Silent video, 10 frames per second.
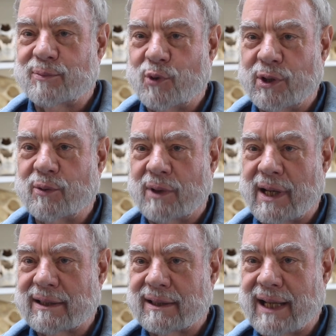point where
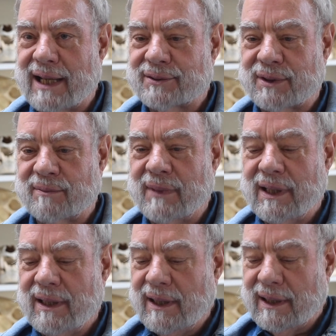I could cast them
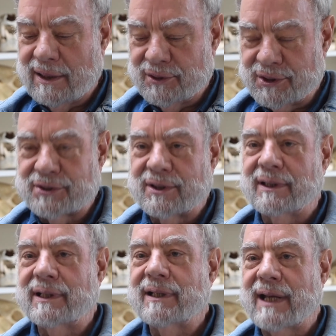
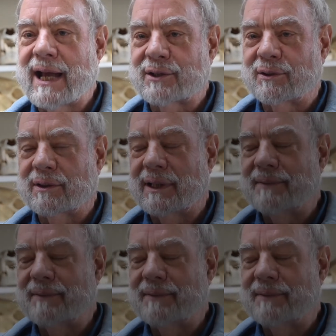consistently and accurately.